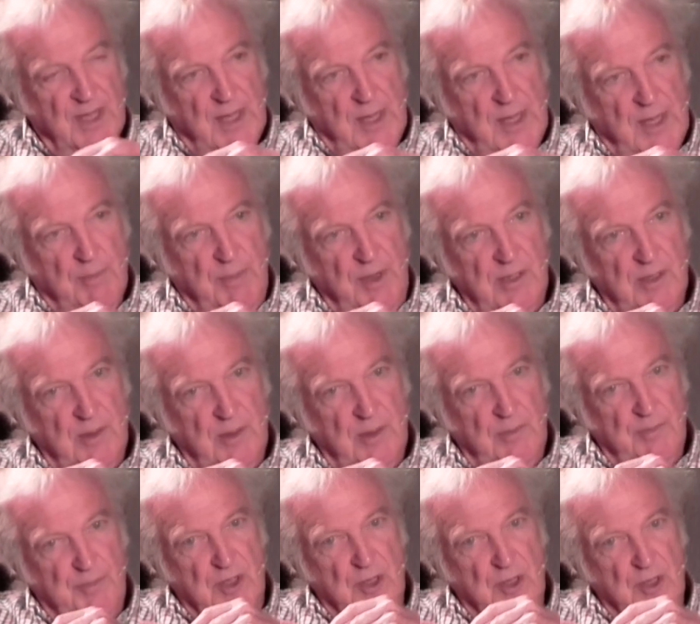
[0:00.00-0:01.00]

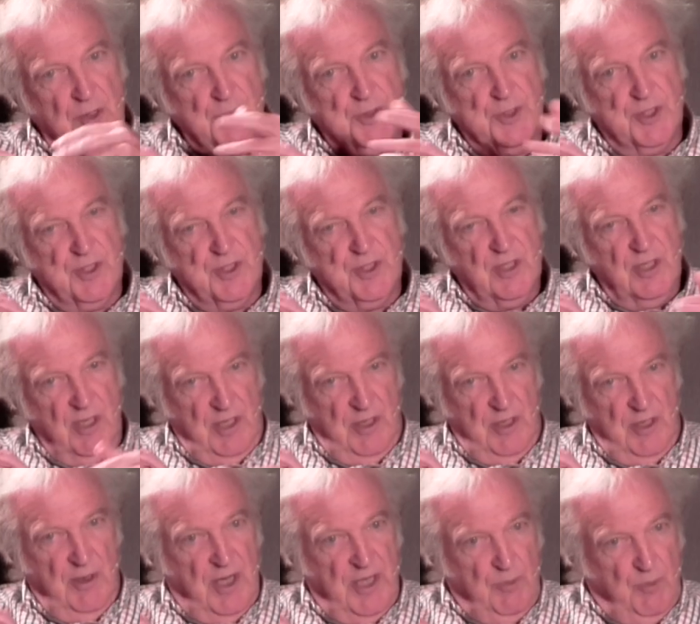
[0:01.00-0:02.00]
But because
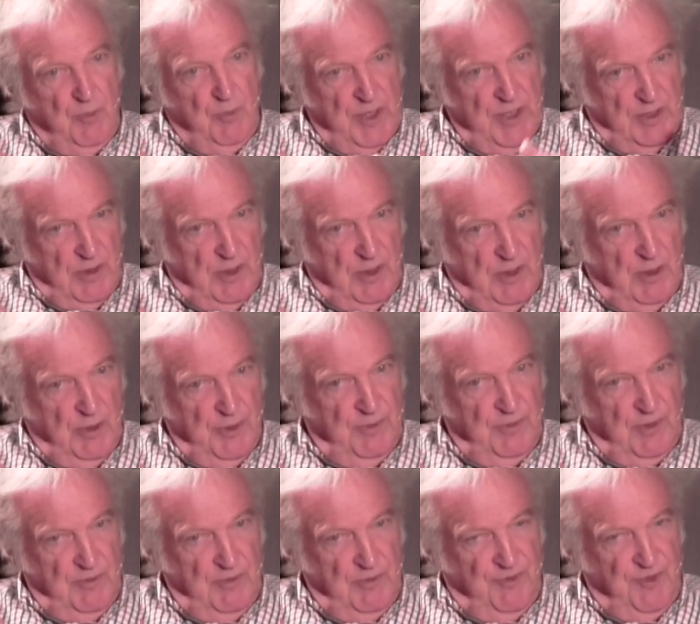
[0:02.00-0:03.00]
I went
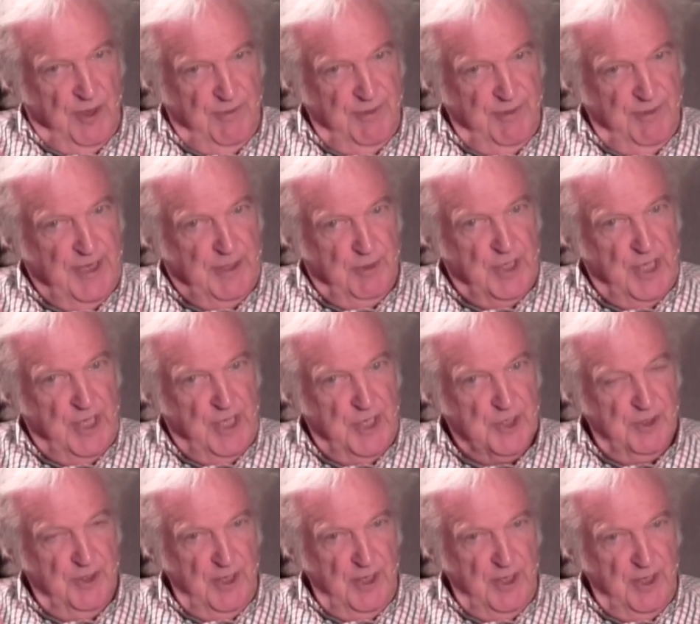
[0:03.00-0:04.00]
on further in
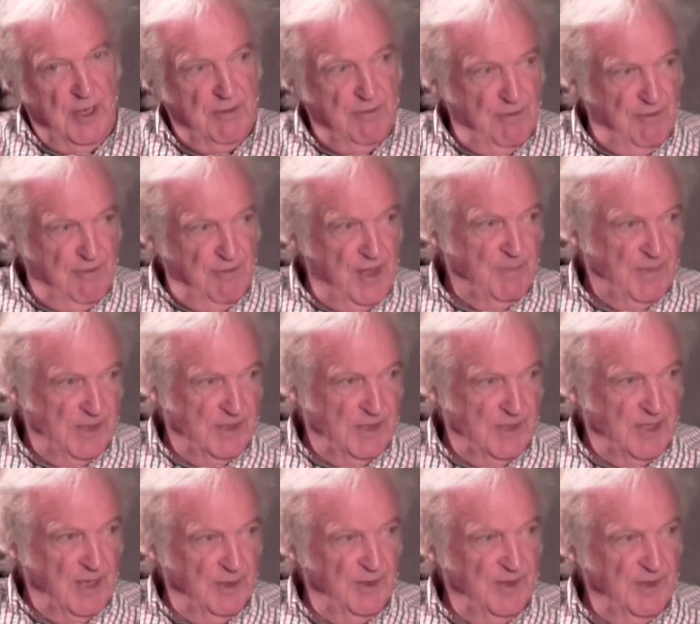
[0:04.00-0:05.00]
education than either of them had
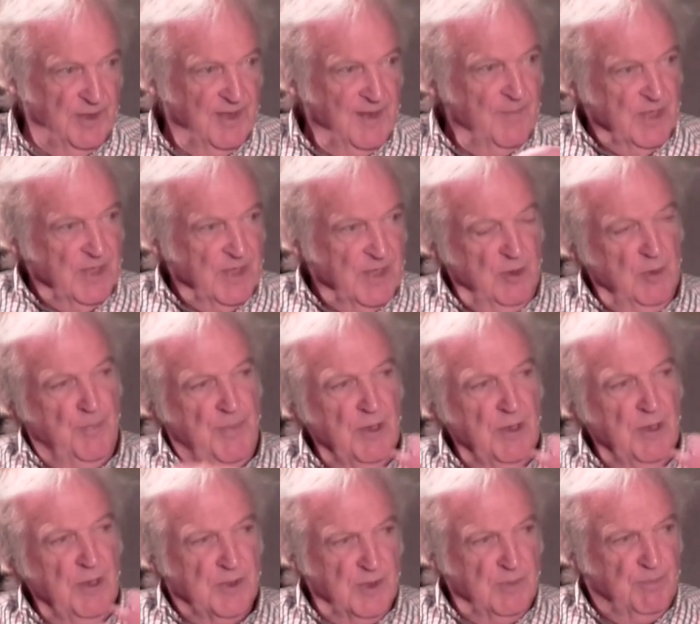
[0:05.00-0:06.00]
done, you're
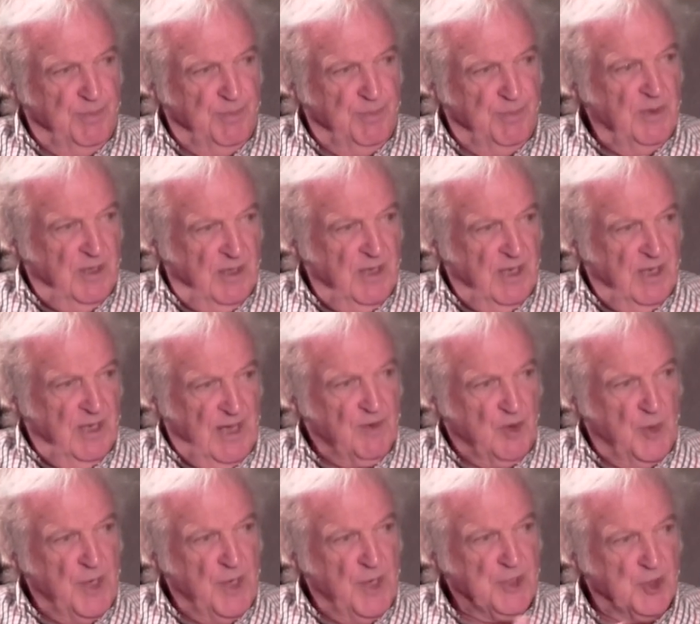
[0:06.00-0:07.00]
bound to have
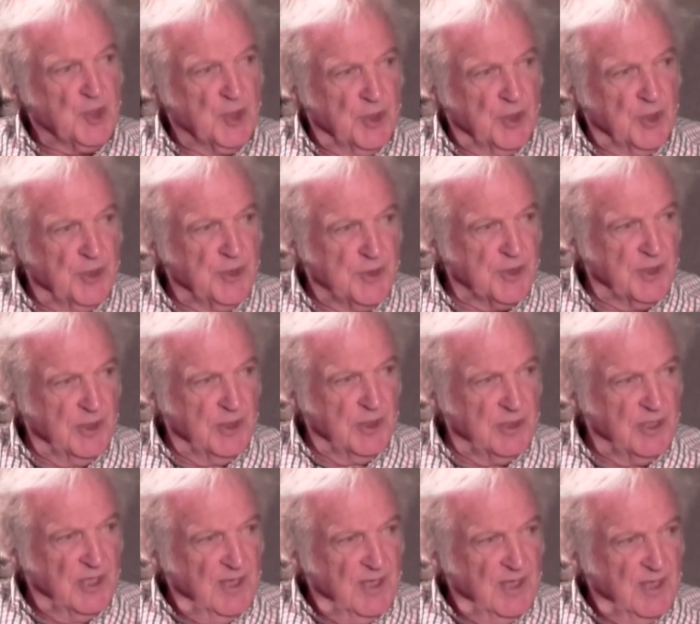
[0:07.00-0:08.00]
questions
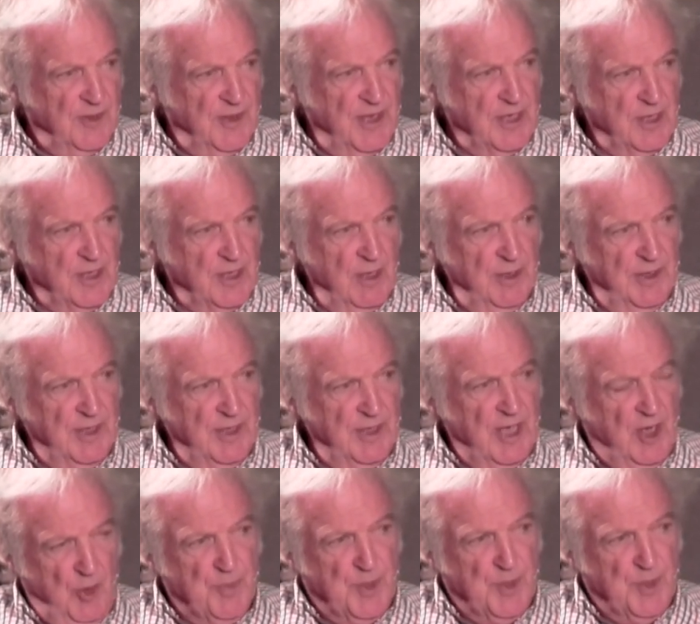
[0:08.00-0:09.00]
that they can't
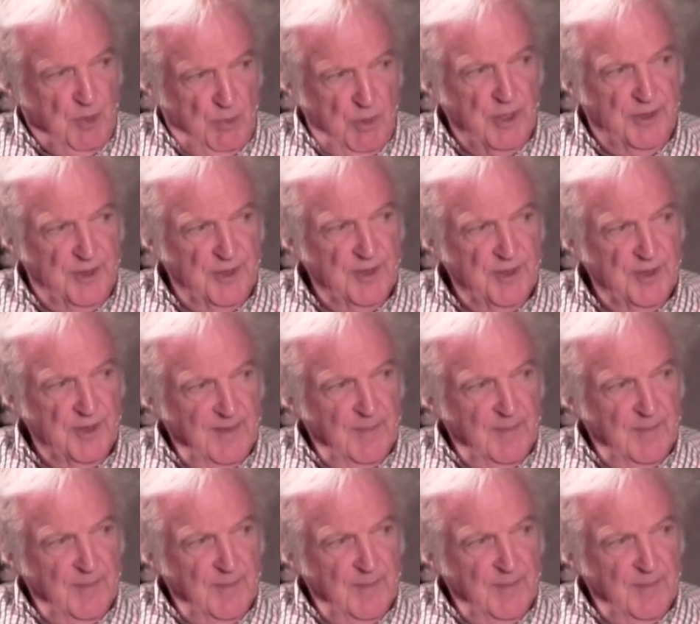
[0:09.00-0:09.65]
help you with.